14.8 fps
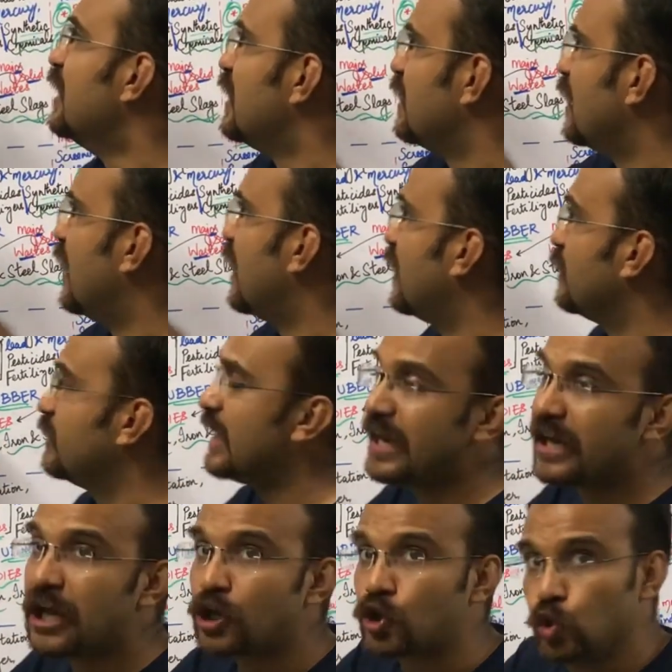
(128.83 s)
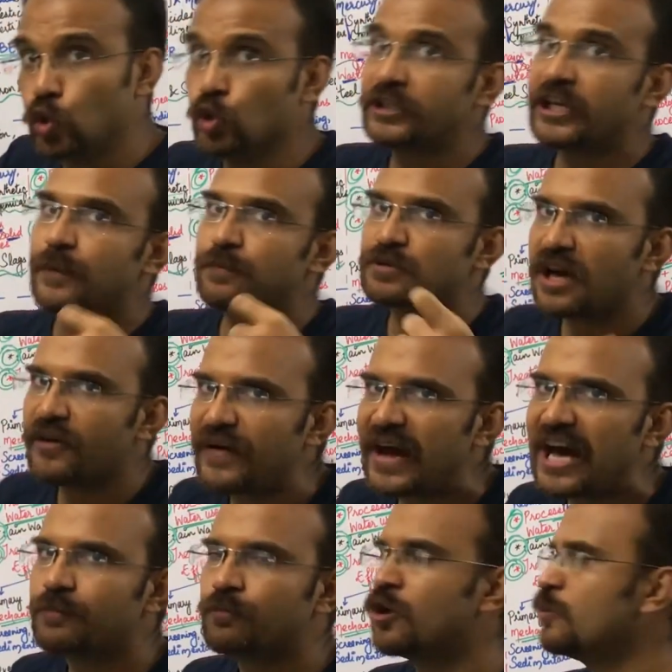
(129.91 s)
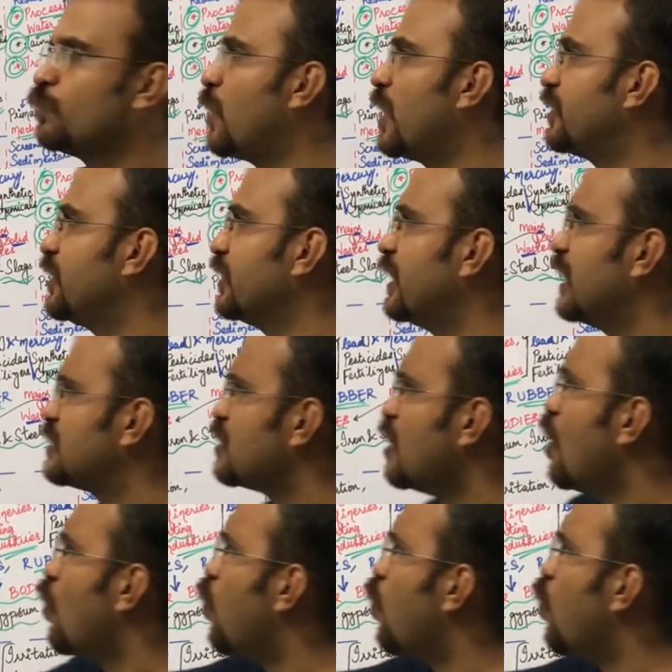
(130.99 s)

There are 2 types of airborne particulates.